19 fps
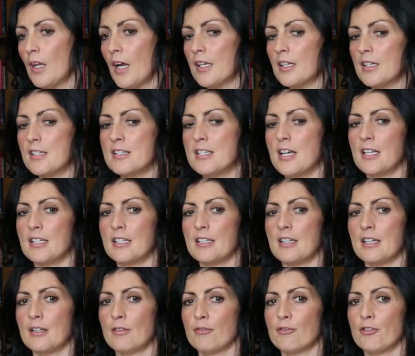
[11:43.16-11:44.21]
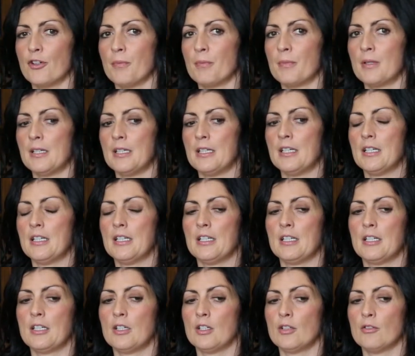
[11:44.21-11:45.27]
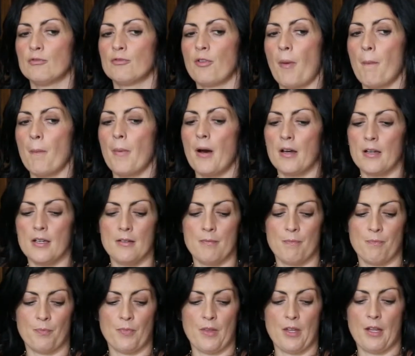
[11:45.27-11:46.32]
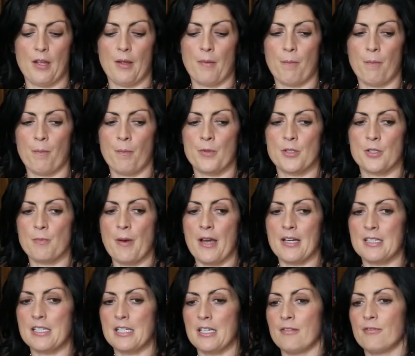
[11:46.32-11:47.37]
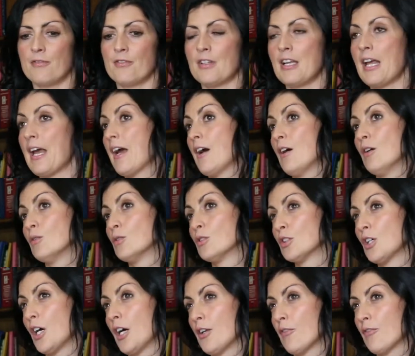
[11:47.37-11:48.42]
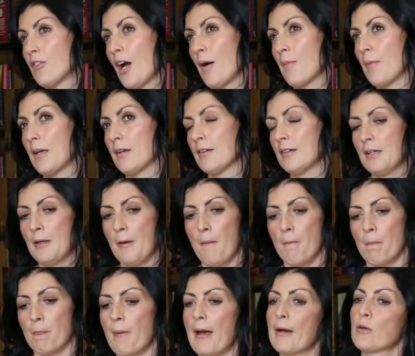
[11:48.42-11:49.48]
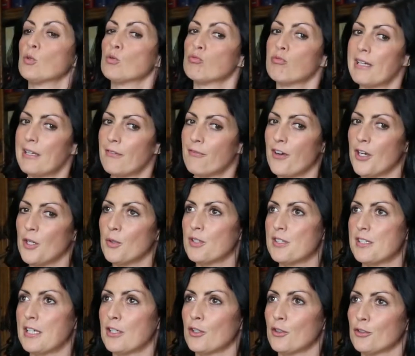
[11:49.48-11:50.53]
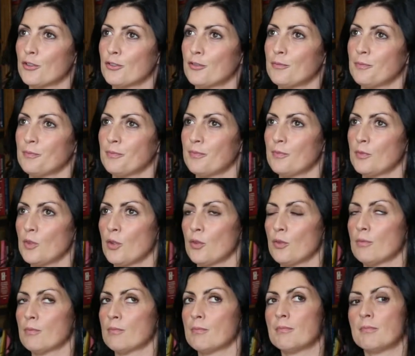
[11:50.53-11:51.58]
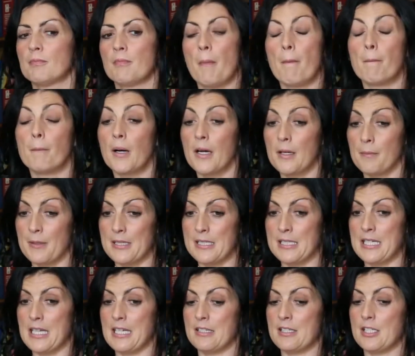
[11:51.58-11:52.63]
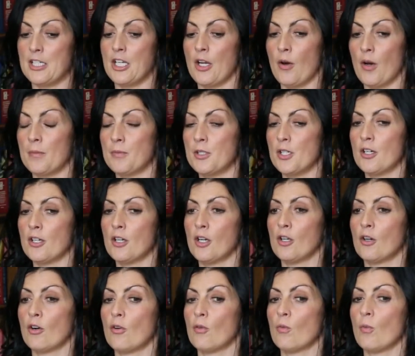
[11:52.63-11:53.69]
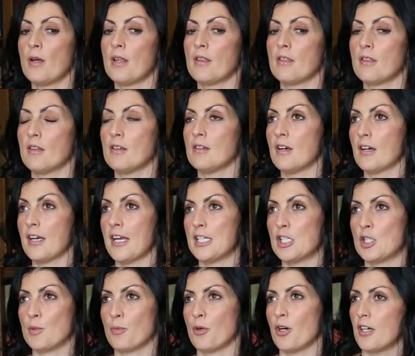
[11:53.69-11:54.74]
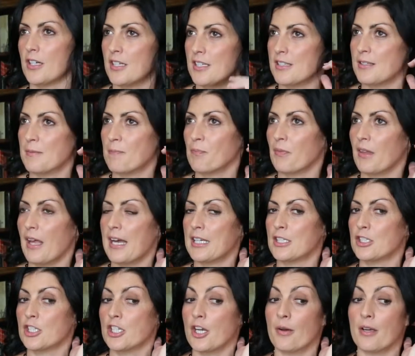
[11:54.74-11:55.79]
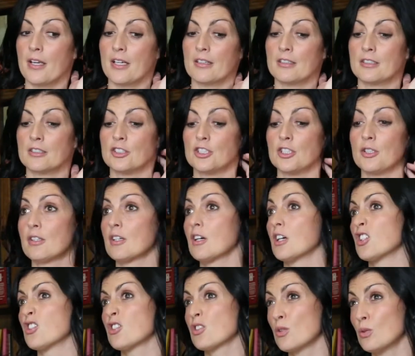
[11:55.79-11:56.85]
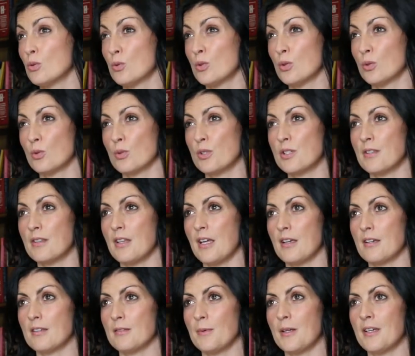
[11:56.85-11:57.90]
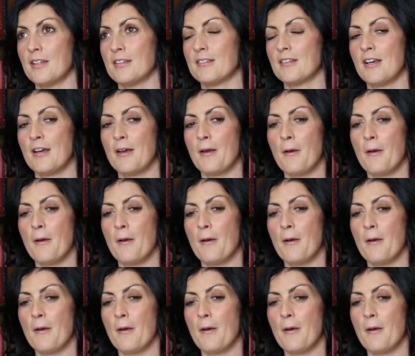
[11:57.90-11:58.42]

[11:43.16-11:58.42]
I certainly think from my perspective now, kind of coming back or refocusing on my business, I'm doing a lot with young enterprise and going and doing kind of school talks and things, because